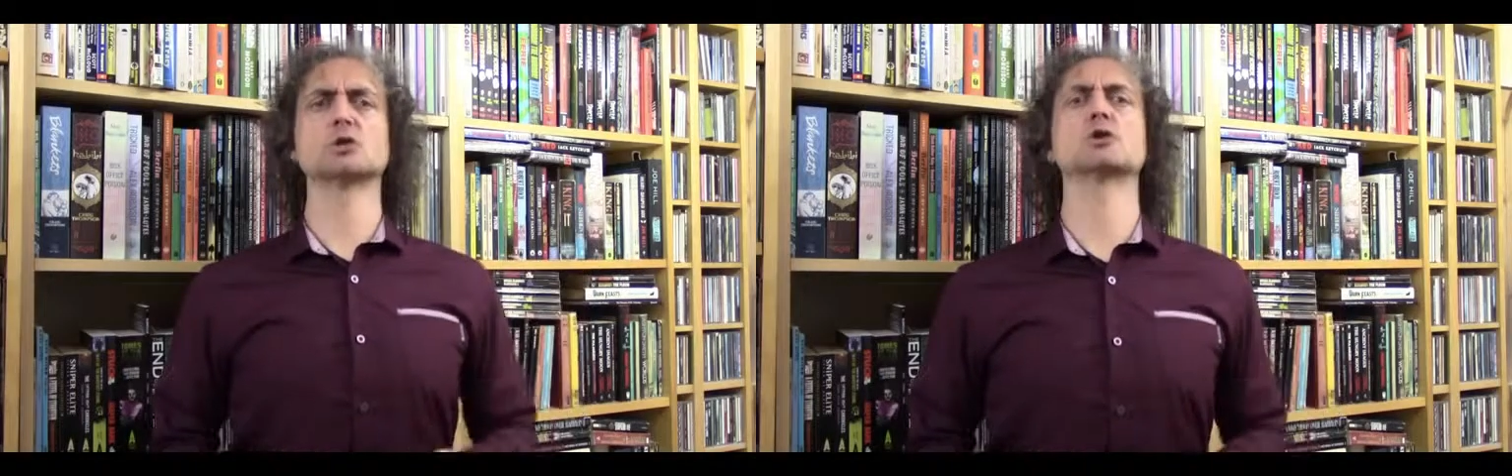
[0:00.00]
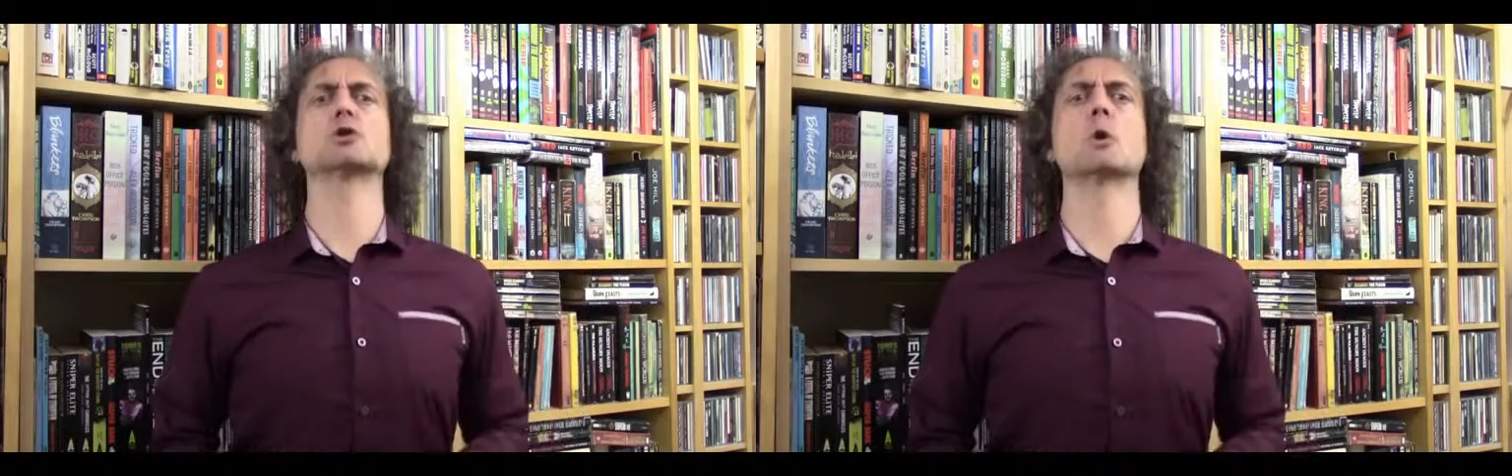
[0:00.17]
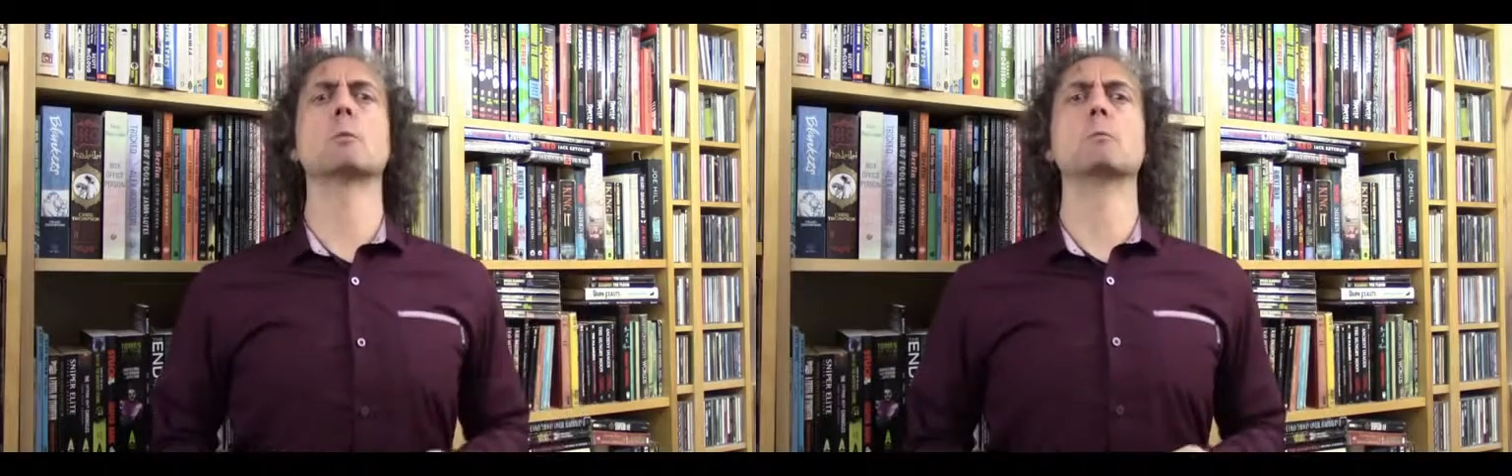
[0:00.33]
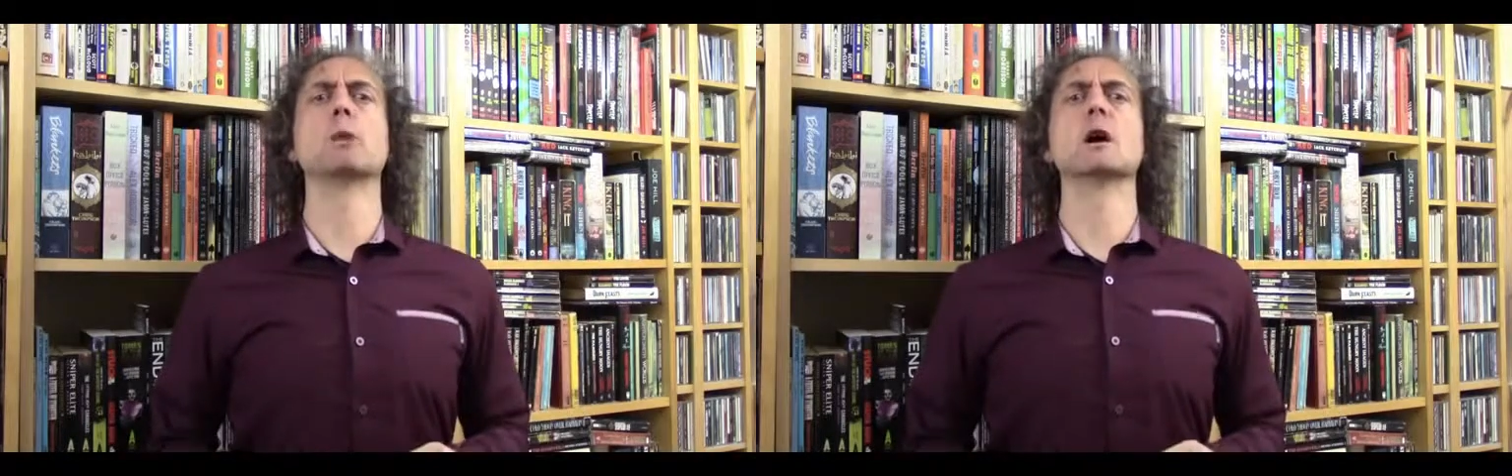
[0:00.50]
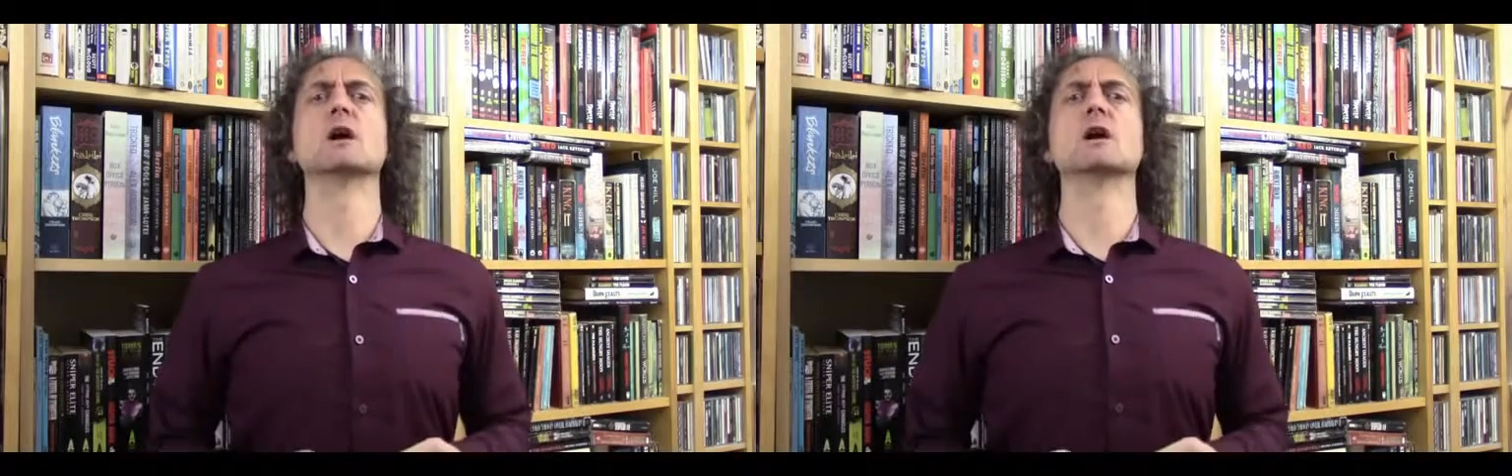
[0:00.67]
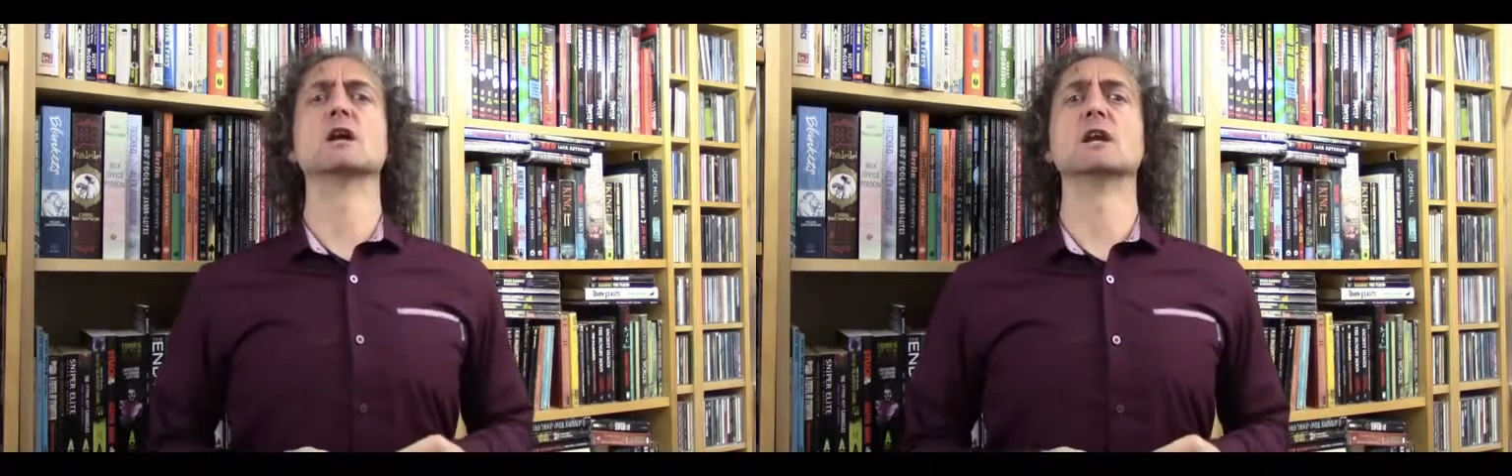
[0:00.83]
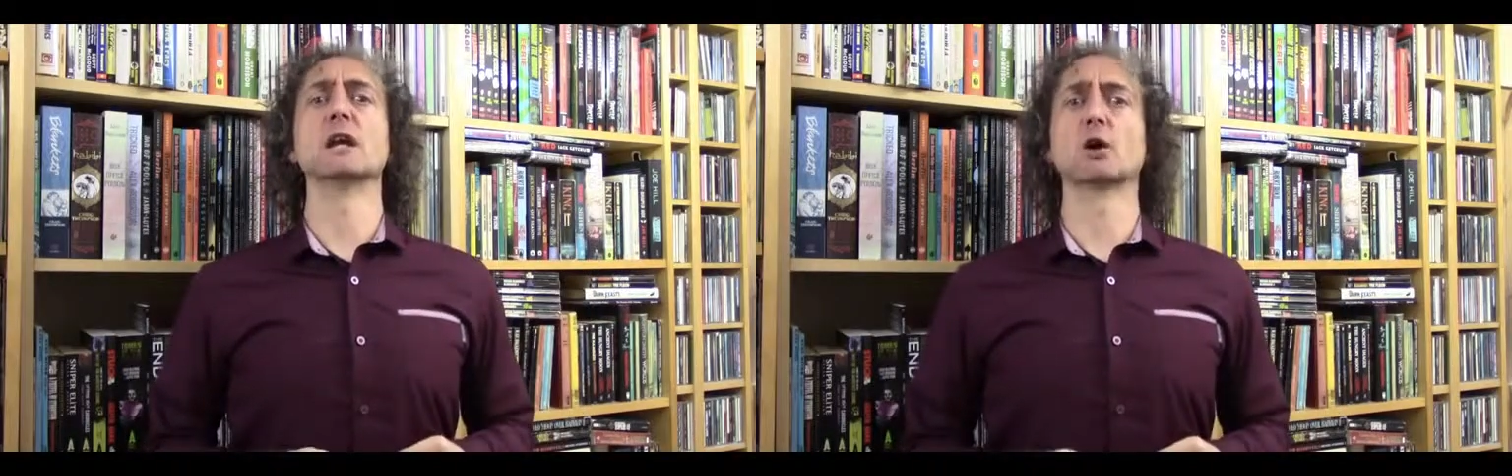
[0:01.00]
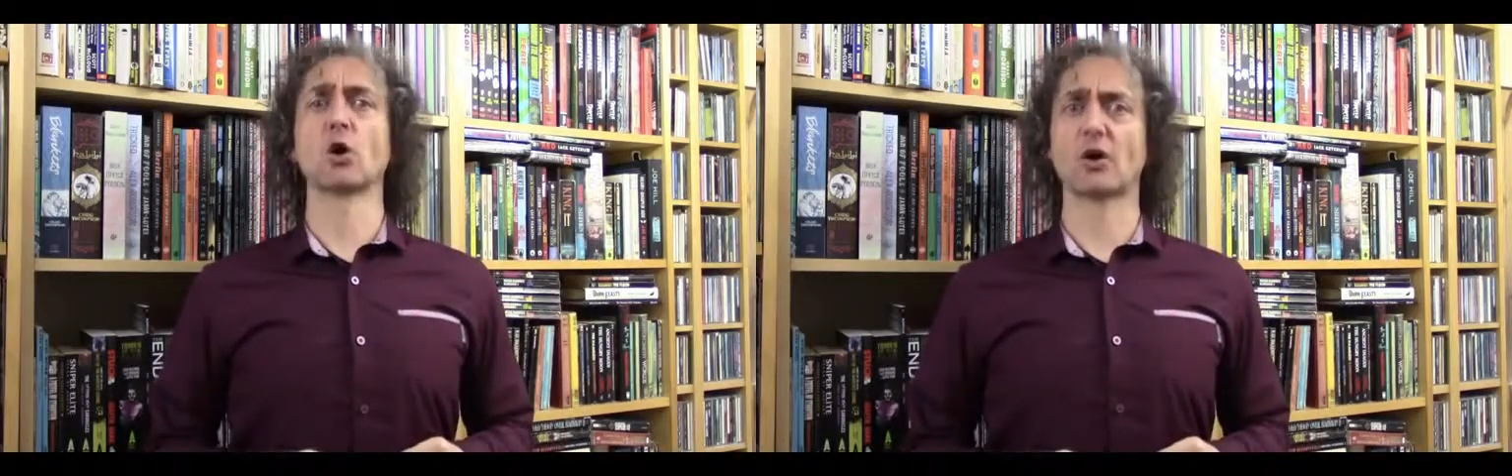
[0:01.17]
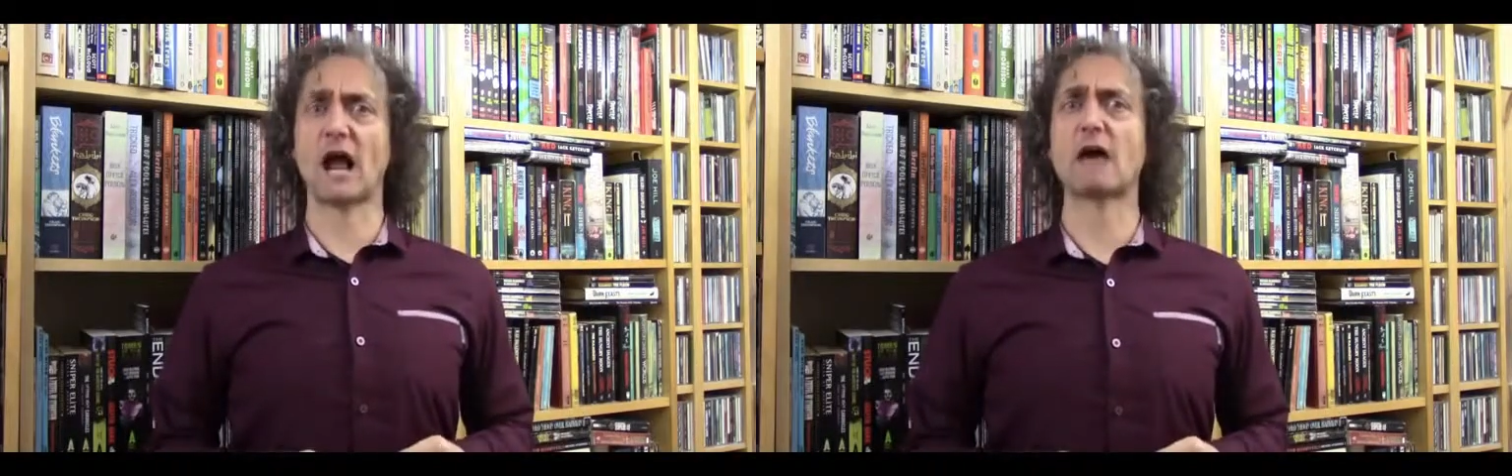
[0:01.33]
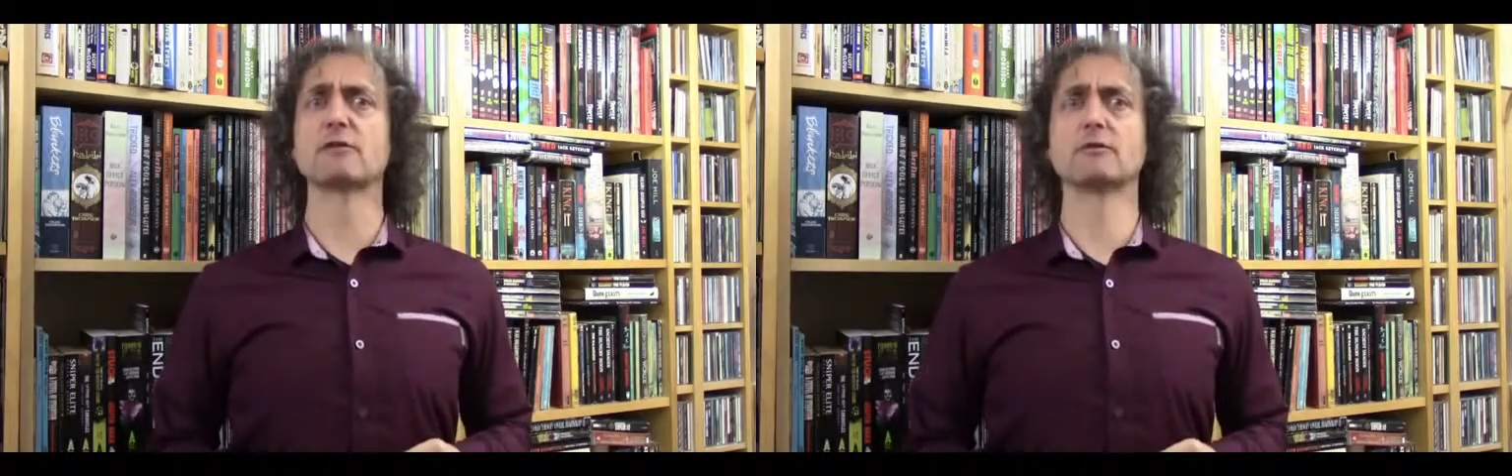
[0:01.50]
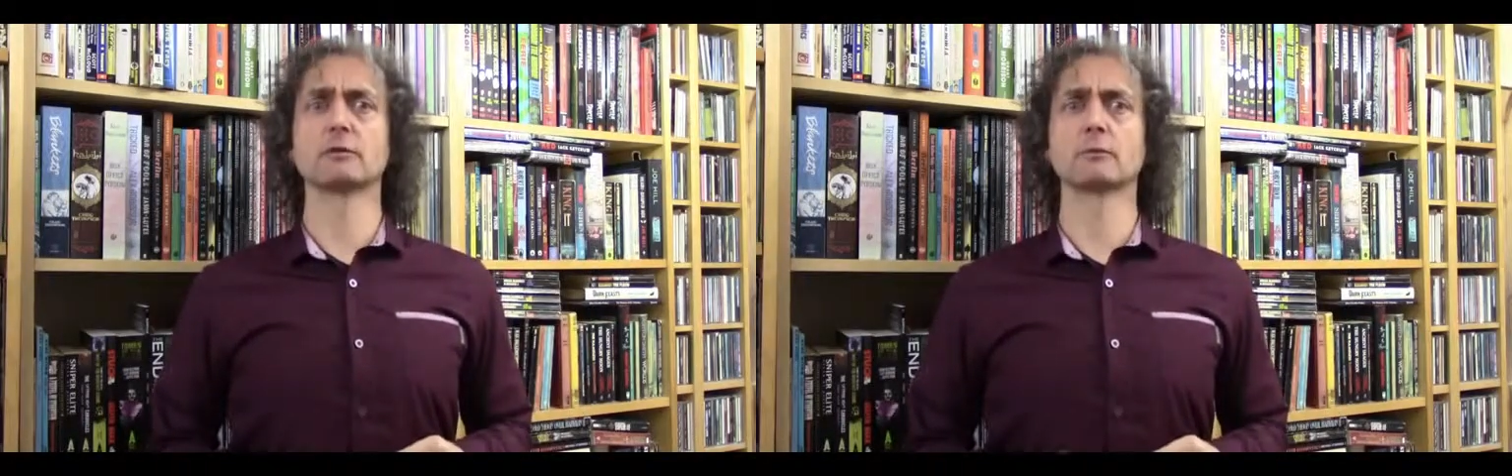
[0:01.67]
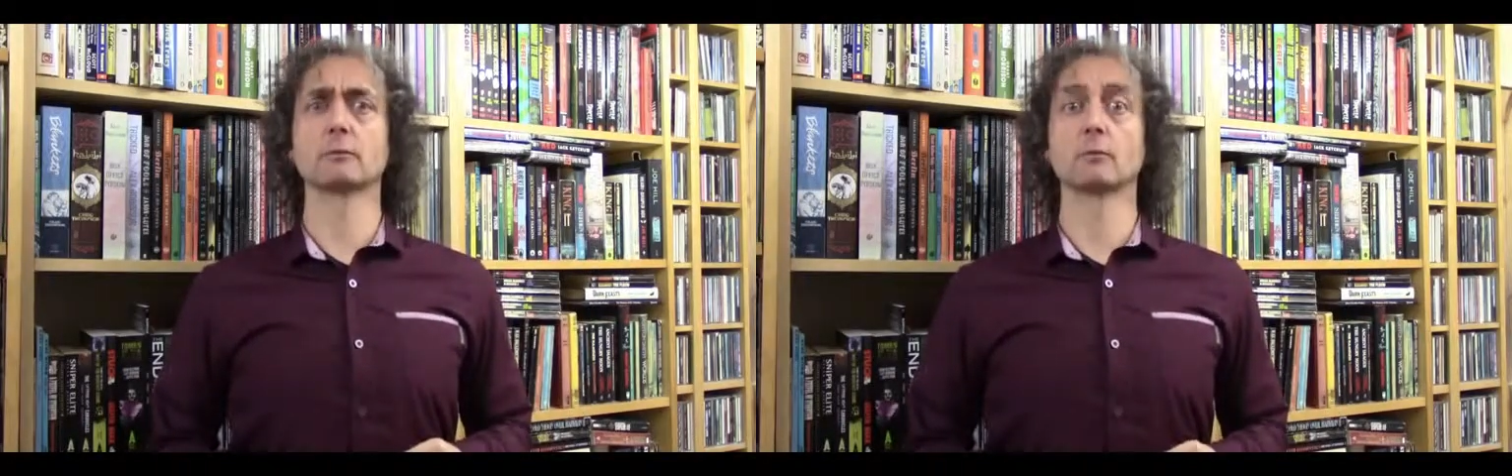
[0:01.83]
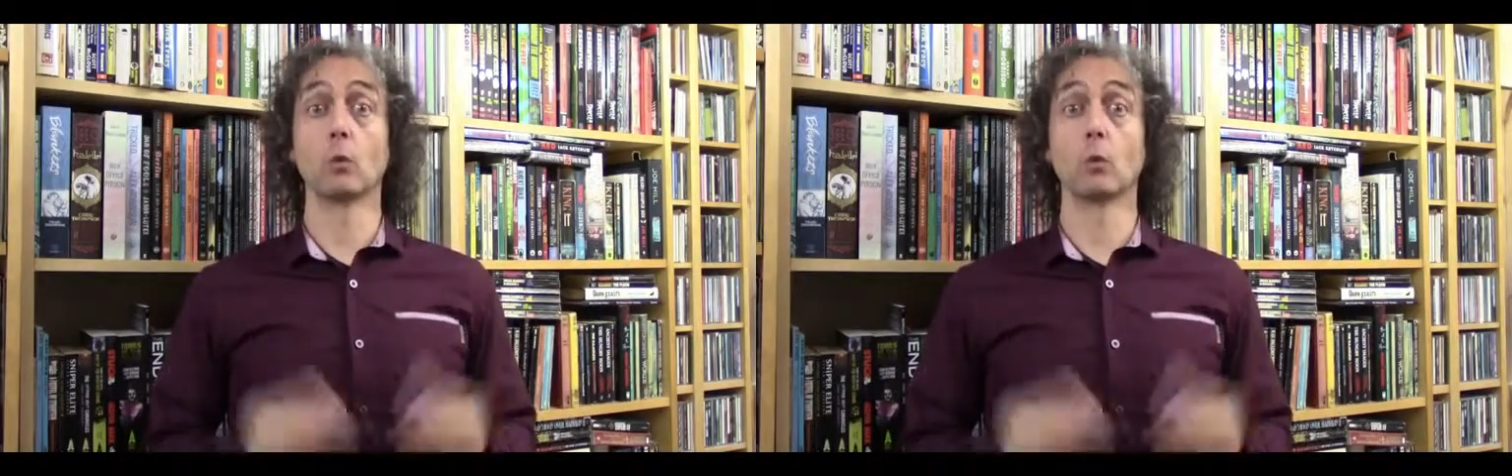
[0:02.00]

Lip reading: Shub-Niggurath.